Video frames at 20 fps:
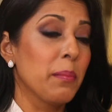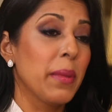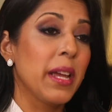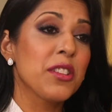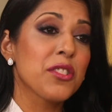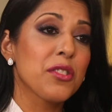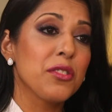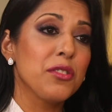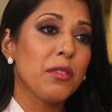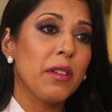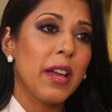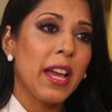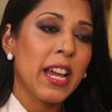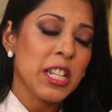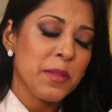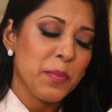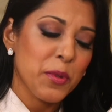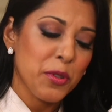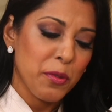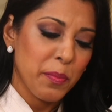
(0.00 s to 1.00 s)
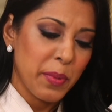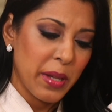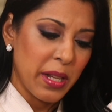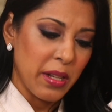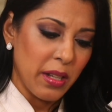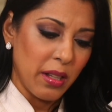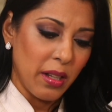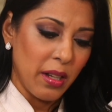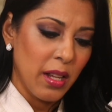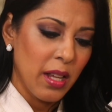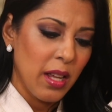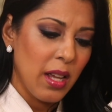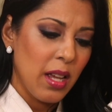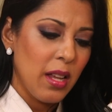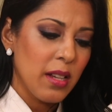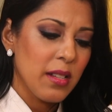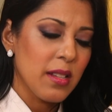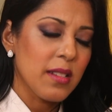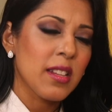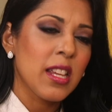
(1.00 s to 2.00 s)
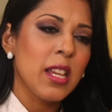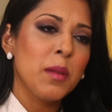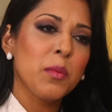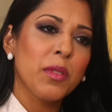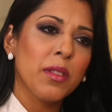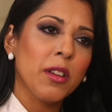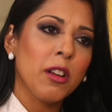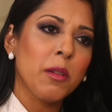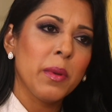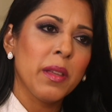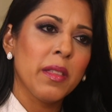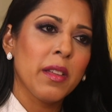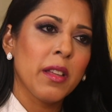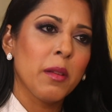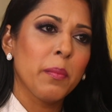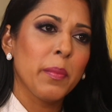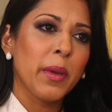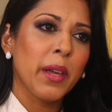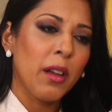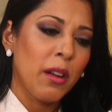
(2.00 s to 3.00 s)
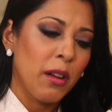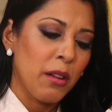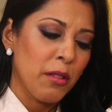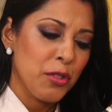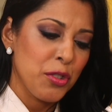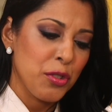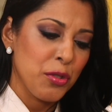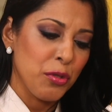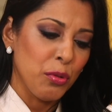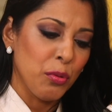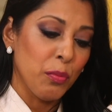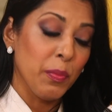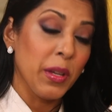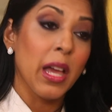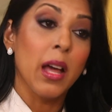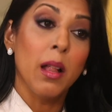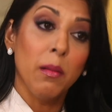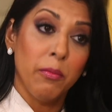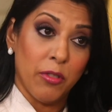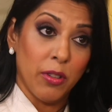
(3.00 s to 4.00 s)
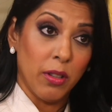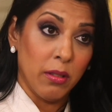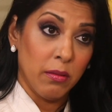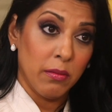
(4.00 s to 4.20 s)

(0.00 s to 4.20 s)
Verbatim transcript: And based on your expert opinion, does chemotherapy then appear to be helpful